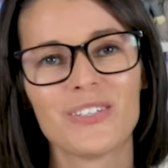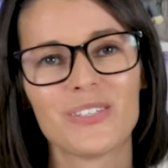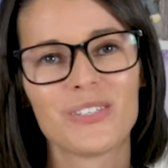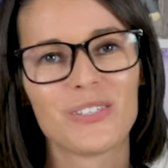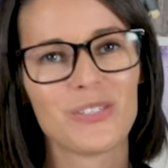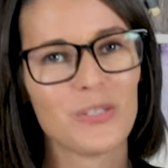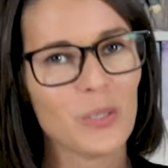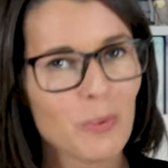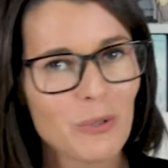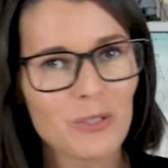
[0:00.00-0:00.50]

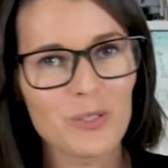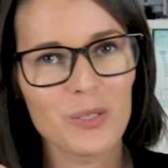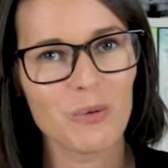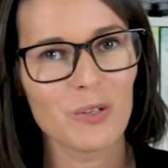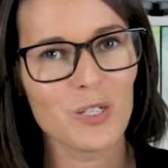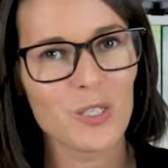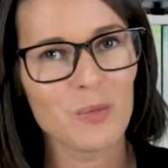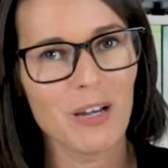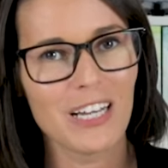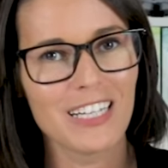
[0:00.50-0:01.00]
Super,
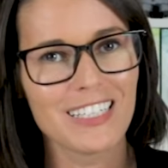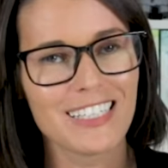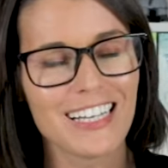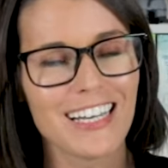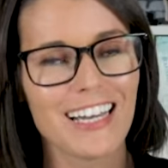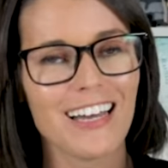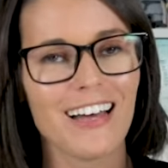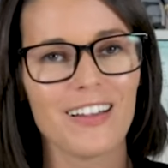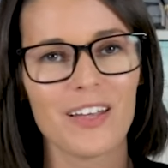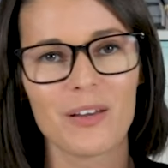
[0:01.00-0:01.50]
super
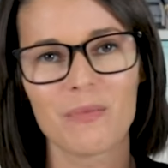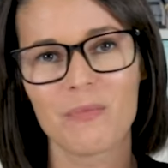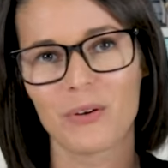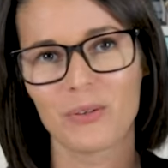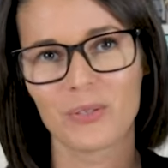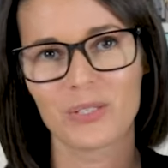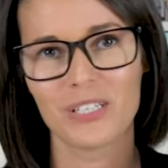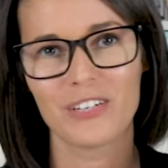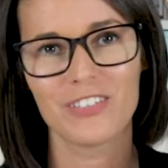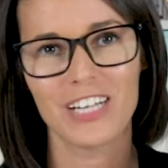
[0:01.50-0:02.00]
spicy, like
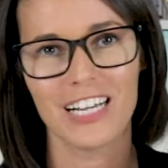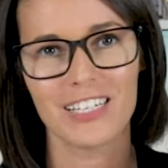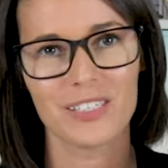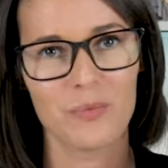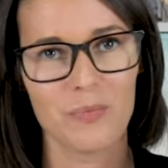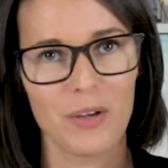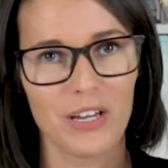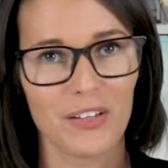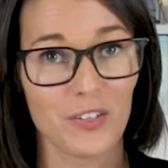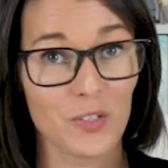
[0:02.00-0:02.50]
most of
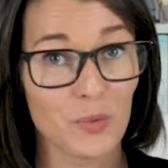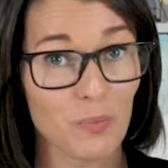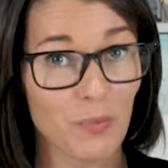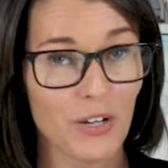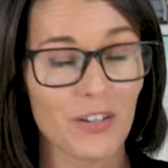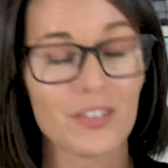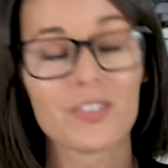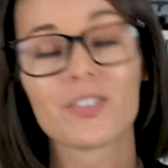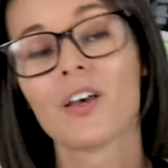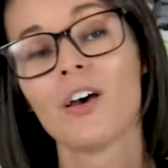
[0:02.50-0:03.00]
Tessa Bailey's
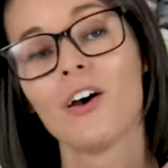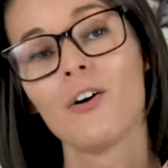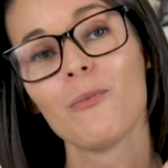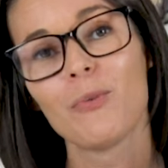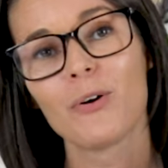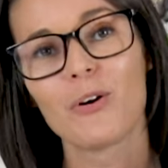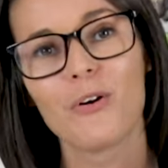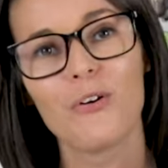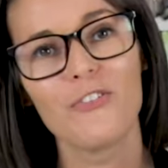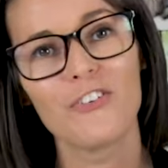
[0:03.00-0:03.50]
books,
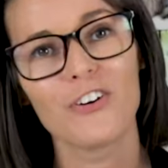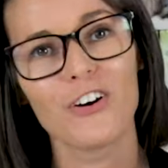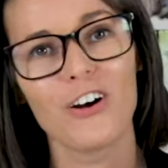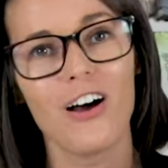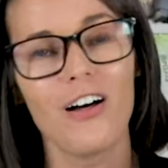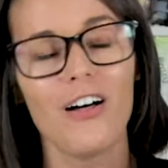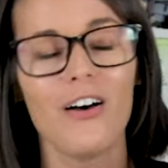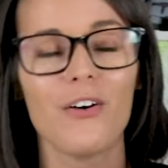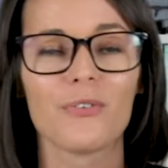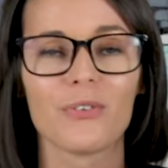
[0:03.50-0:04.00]
but
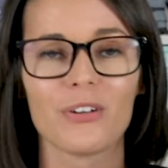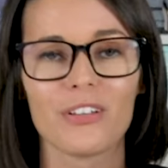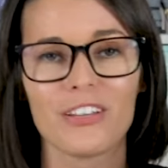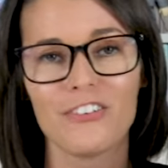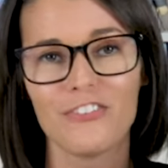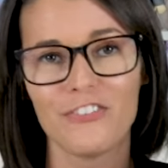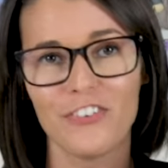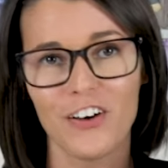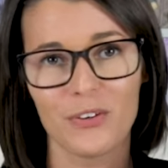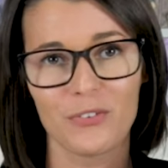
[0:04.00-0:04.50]
overall a
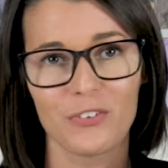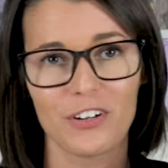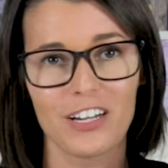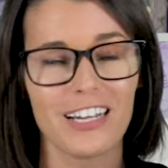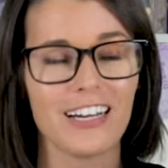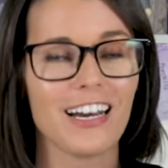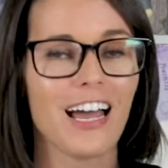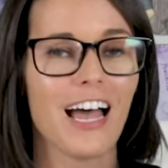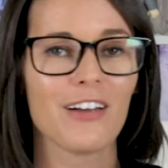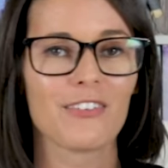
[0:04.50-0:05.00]
really fun read.